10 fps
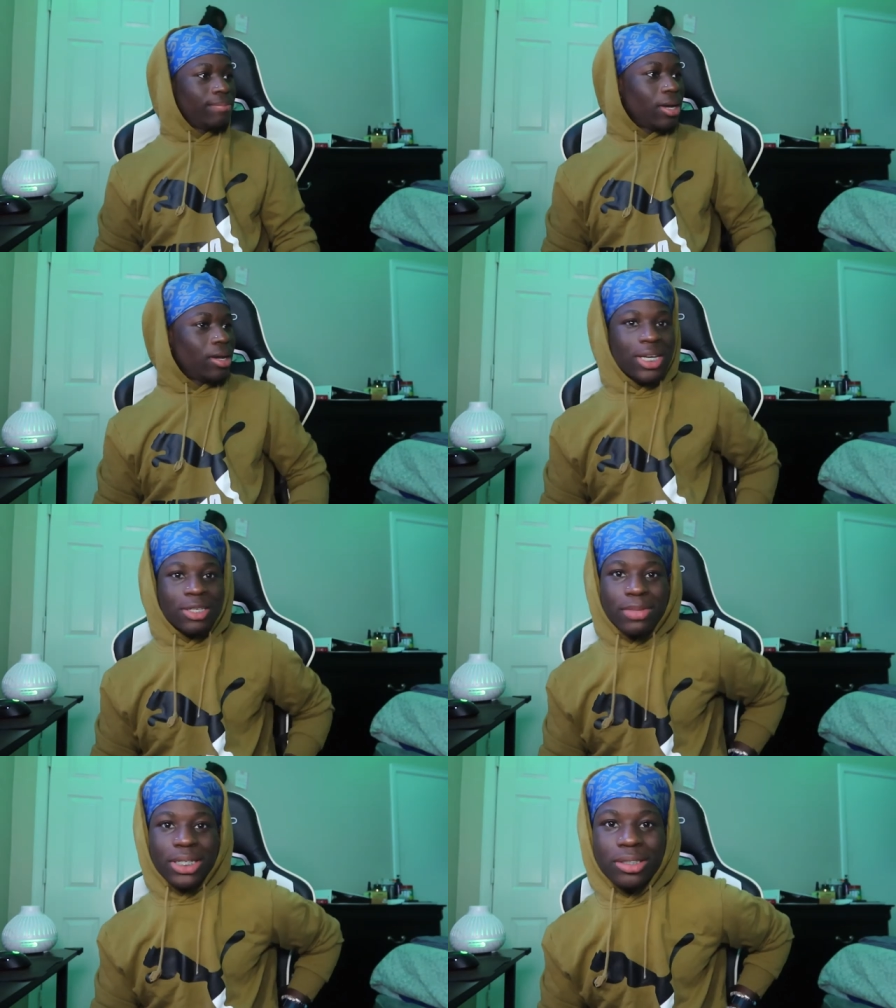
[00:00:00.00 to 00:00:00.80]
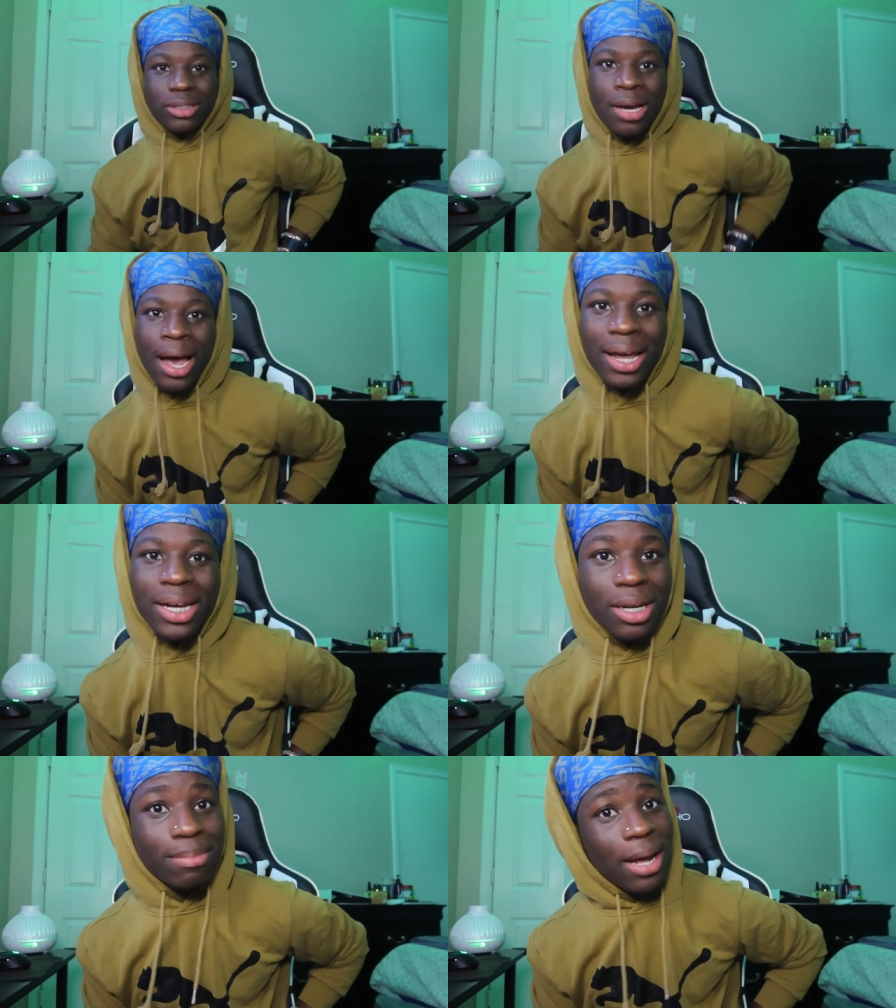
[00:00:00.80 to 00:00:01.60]
man, this it just
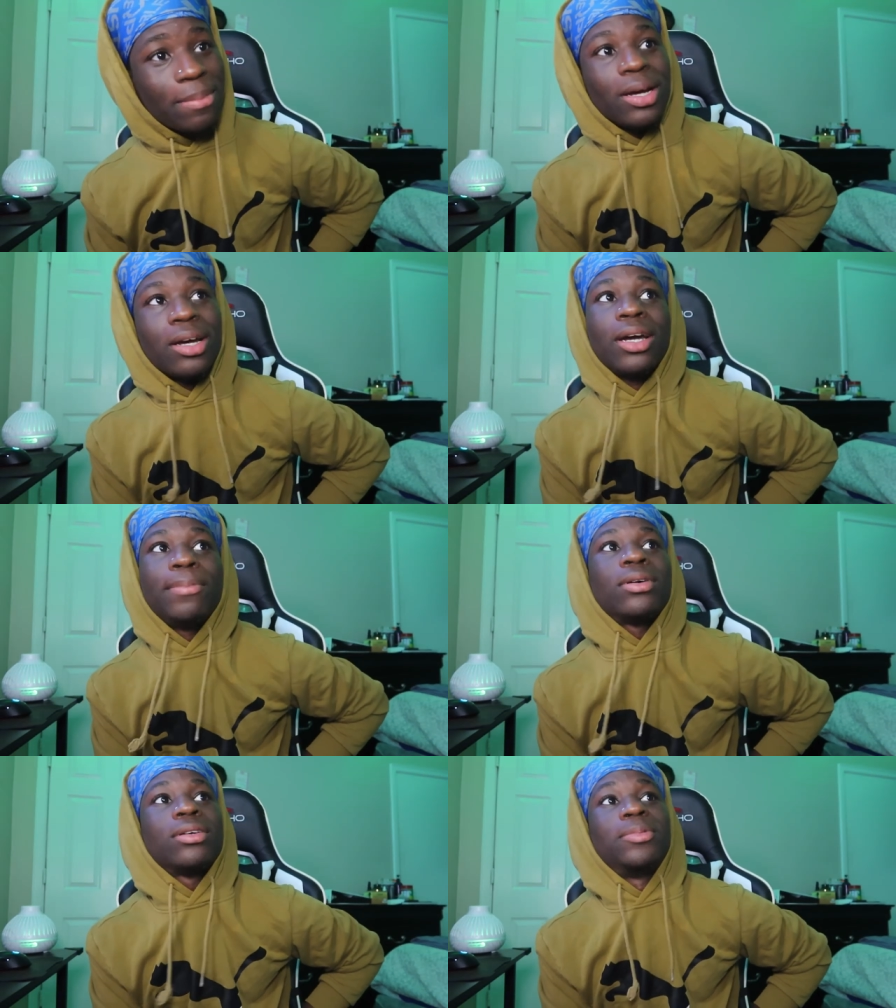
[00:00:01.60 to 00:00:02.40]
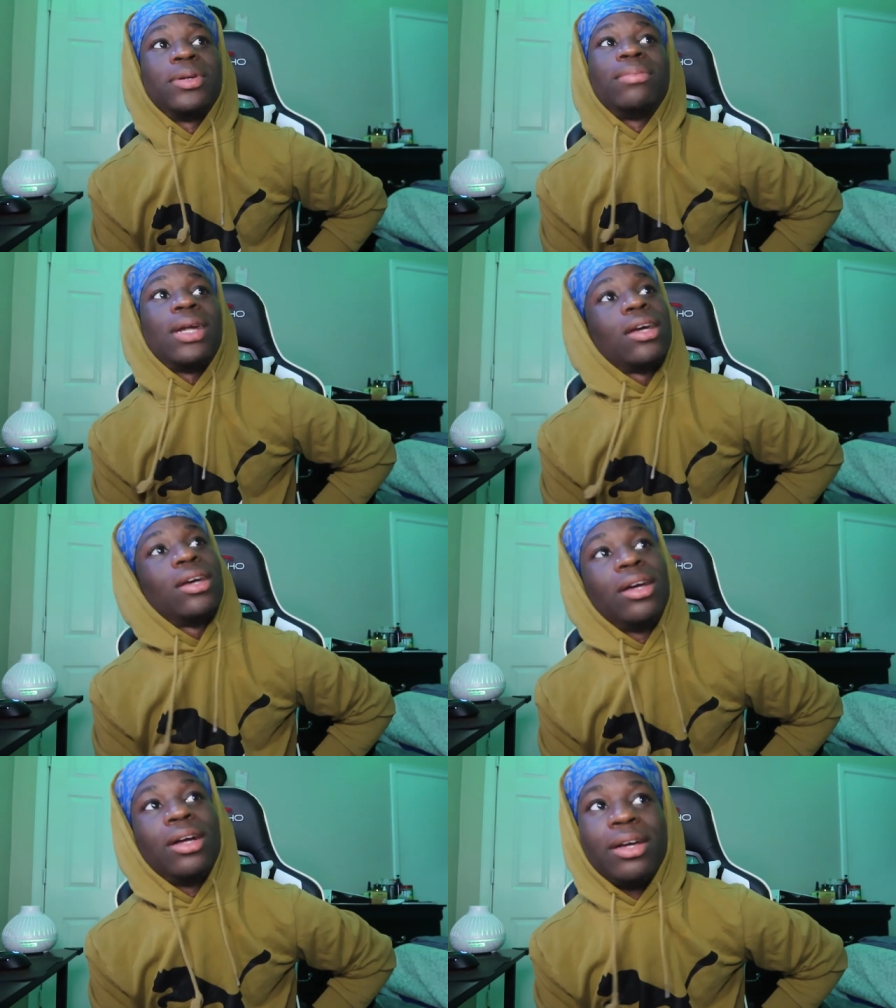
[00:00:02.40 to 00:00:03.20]
came. I'm like, man, bro, bro. I'm like,
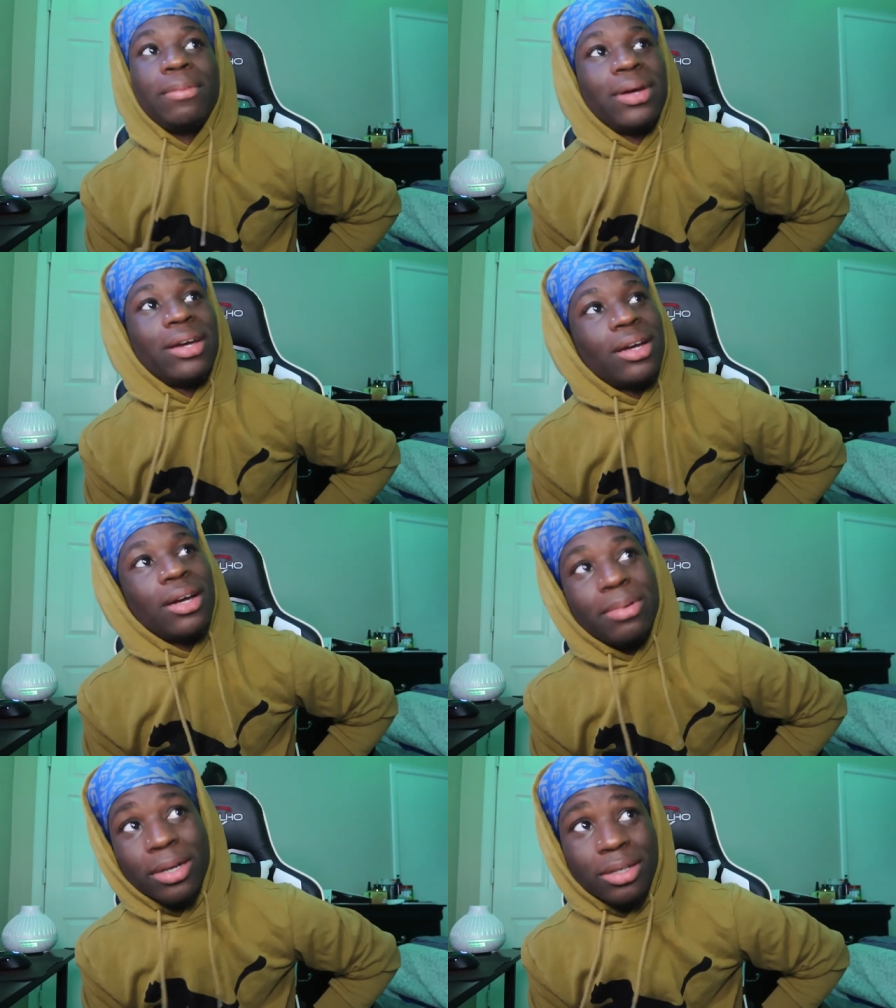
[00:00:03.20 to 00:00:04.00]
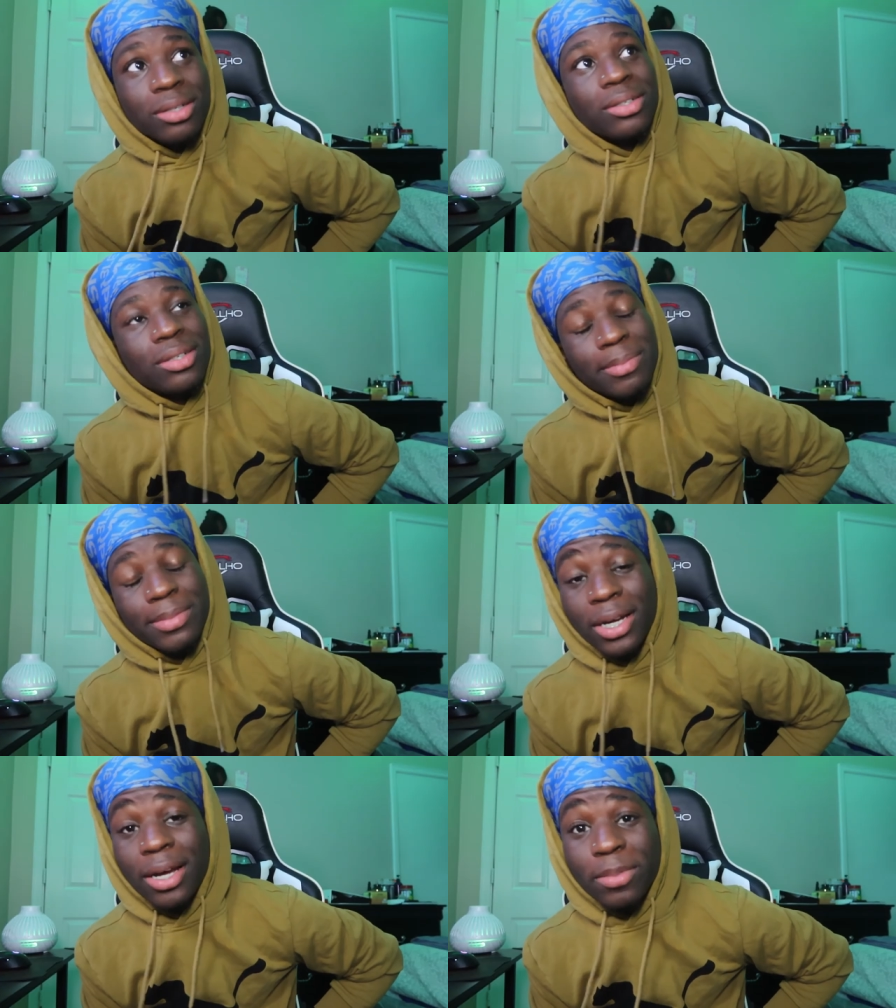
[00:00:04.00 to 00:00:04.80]
man, bro.
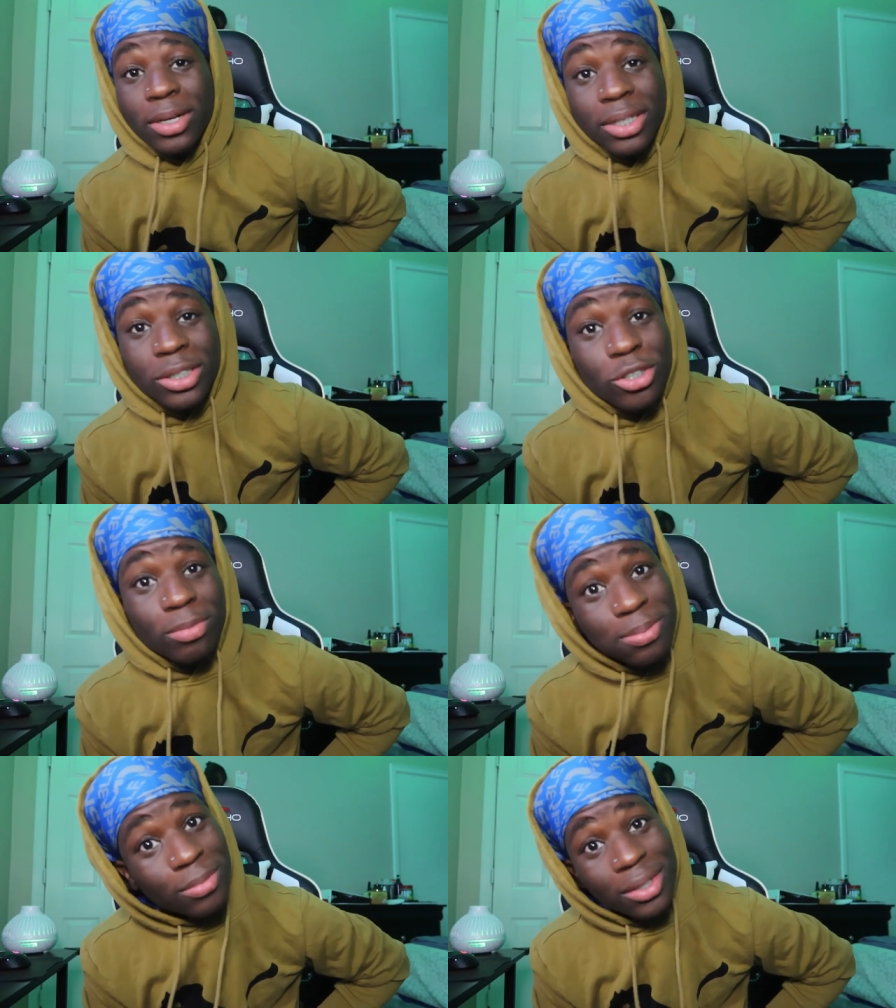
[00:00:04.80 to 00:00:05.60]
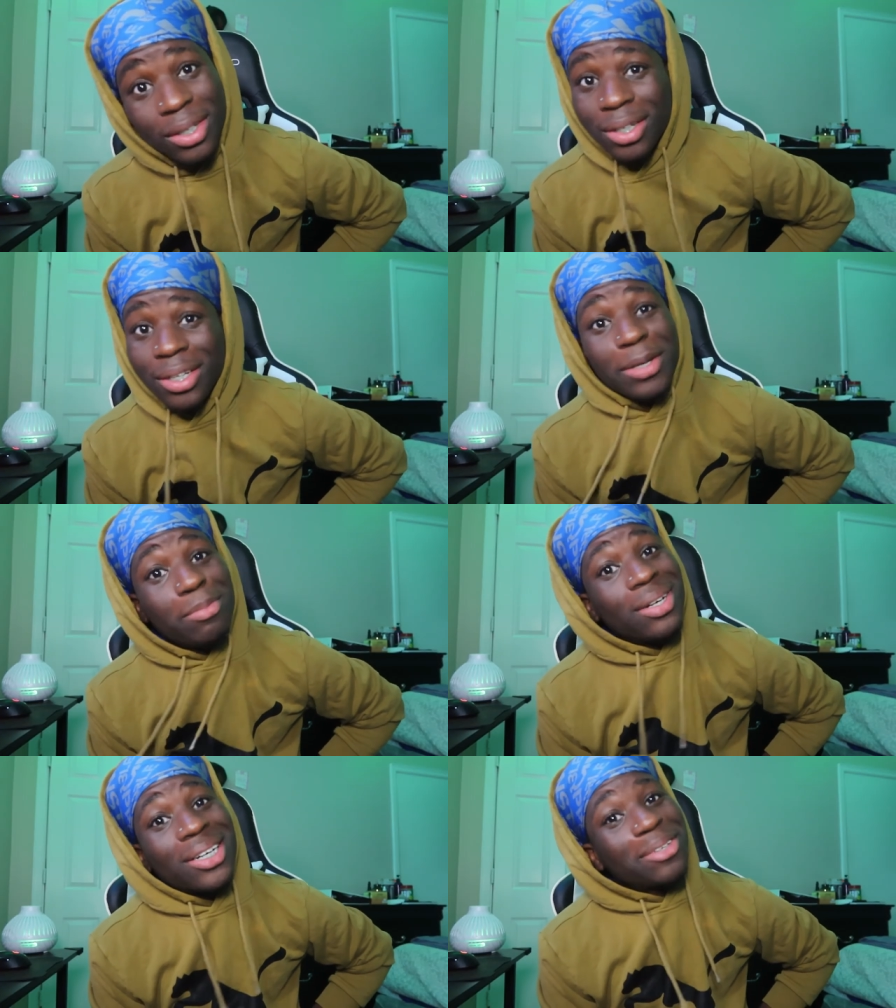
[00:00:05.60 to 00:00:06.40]
Man, bro, get your
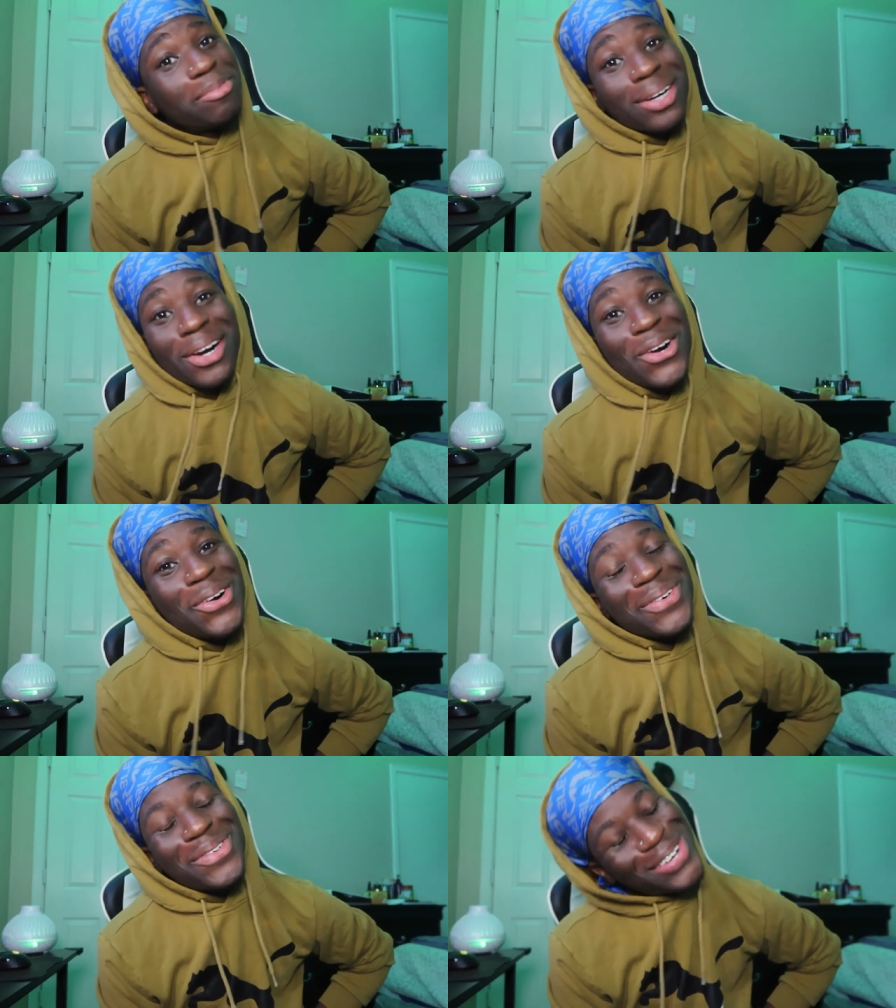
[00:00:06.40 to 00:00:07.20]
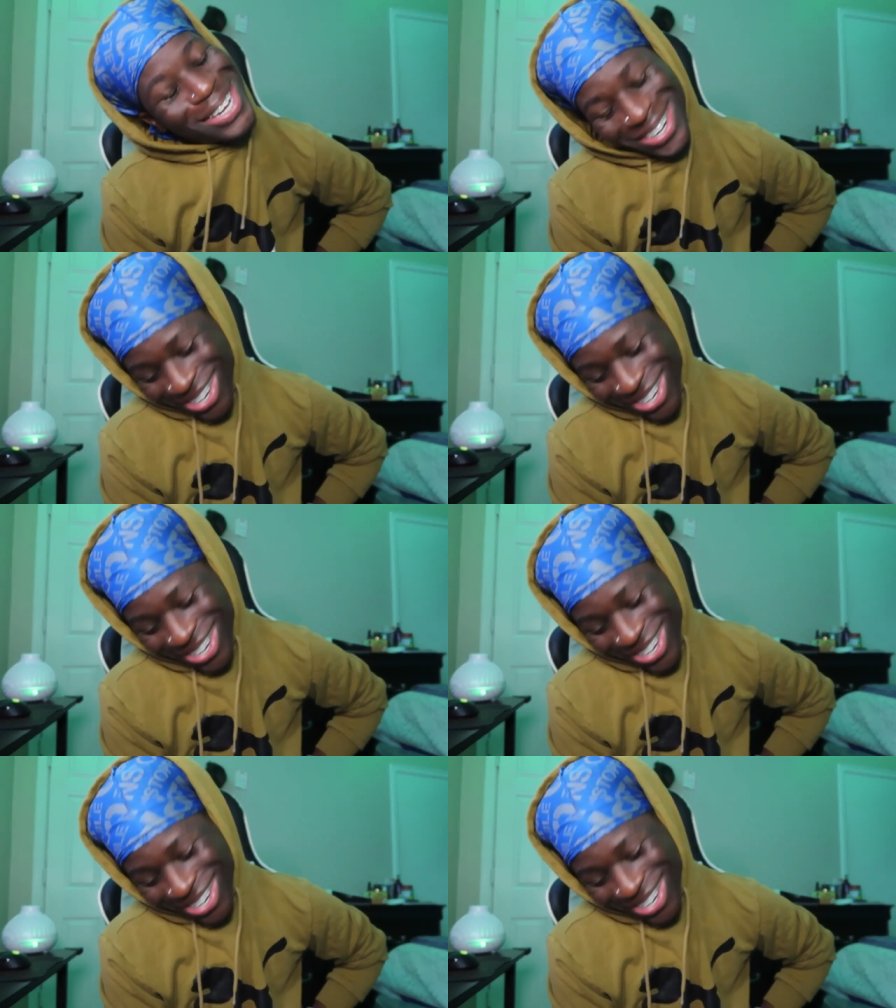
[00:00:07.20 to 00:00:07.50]
Alright, bro, I'm gonna